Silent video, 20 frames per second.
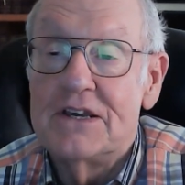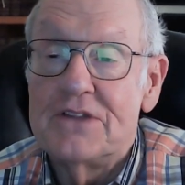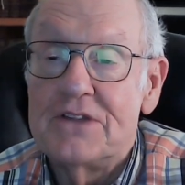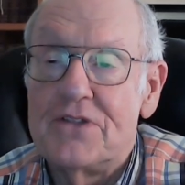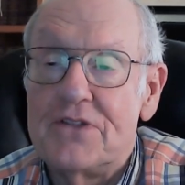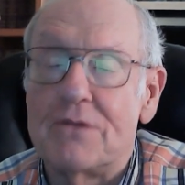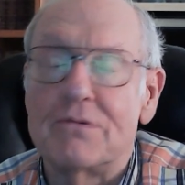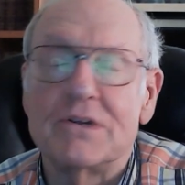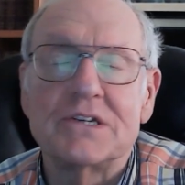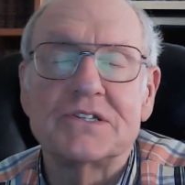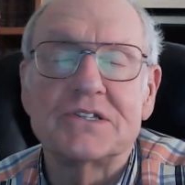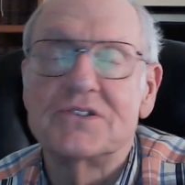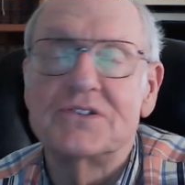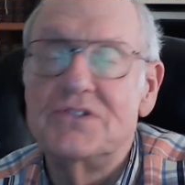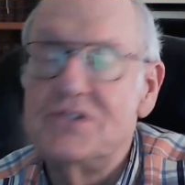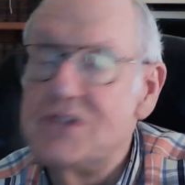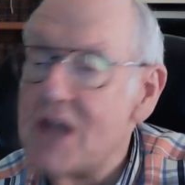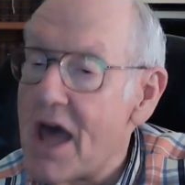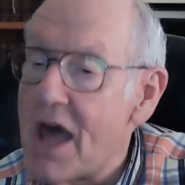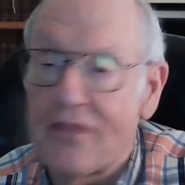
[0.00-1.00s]
There is
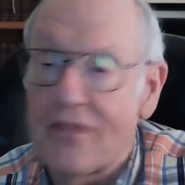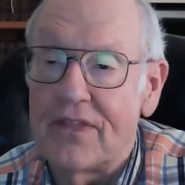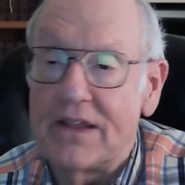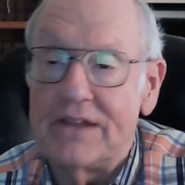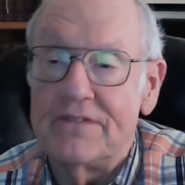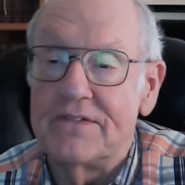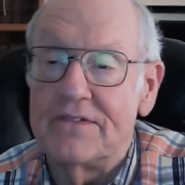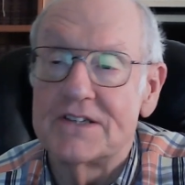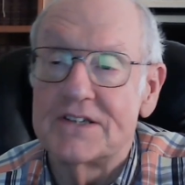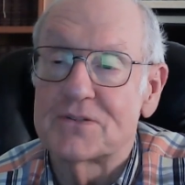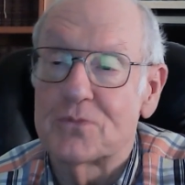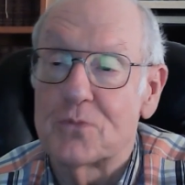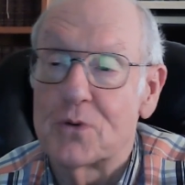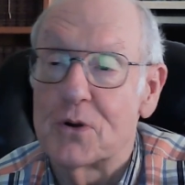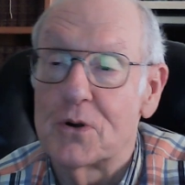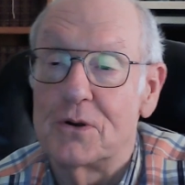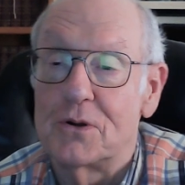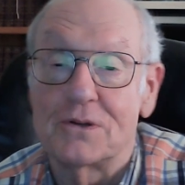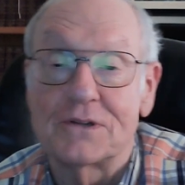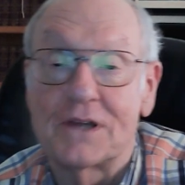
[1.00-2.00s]
nothing this
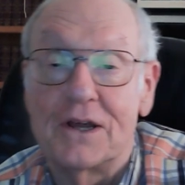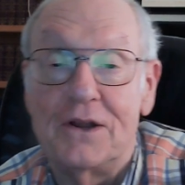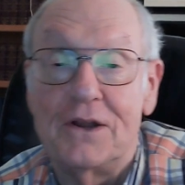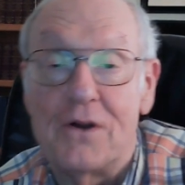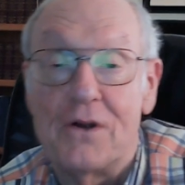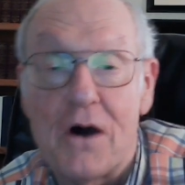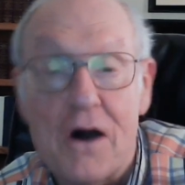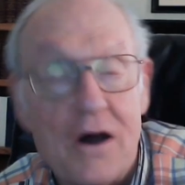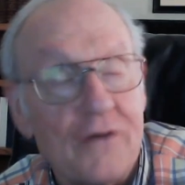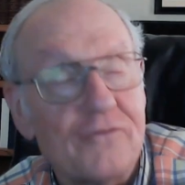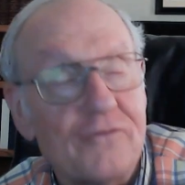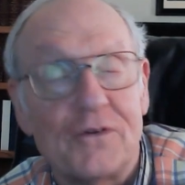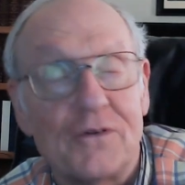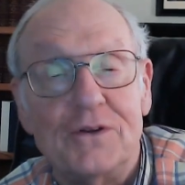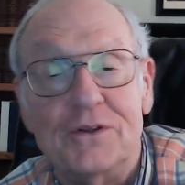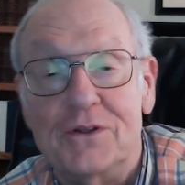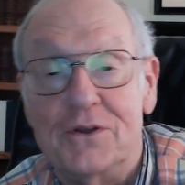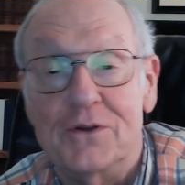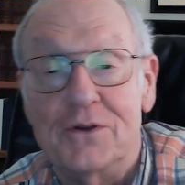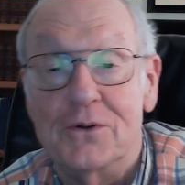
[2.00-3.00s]
world can offer
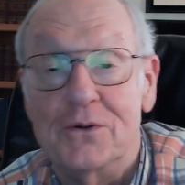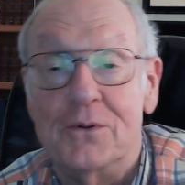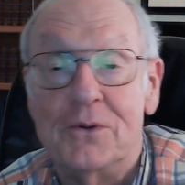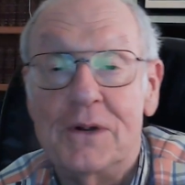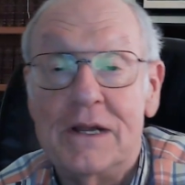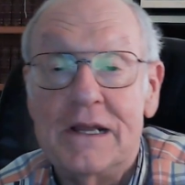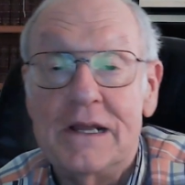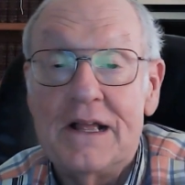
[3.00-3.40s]
you